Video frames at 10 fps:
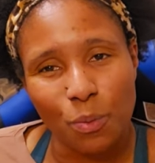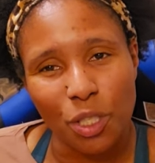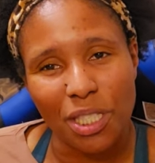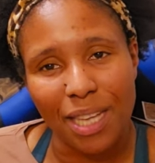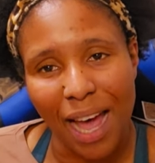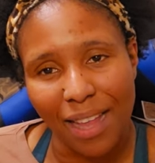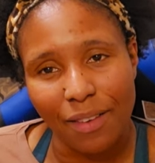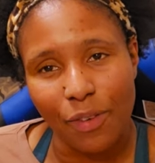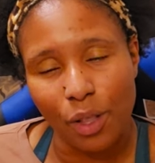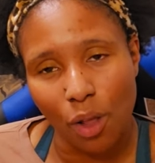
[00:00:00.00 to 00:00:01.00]
which is kind
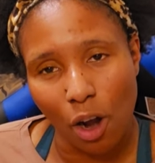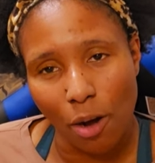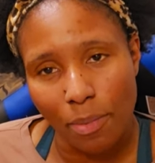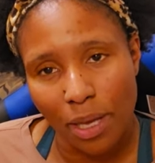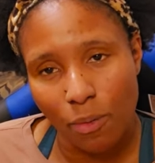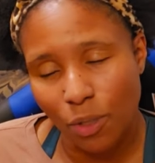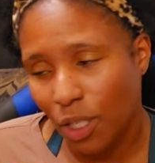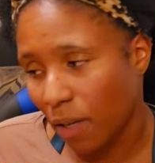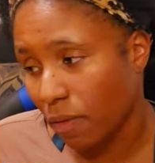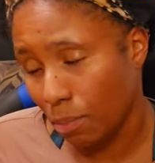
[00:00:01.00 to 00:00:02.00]
of alarming, which
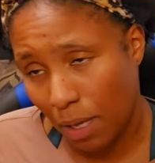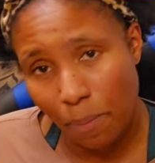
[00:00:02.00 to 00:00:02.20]
gives me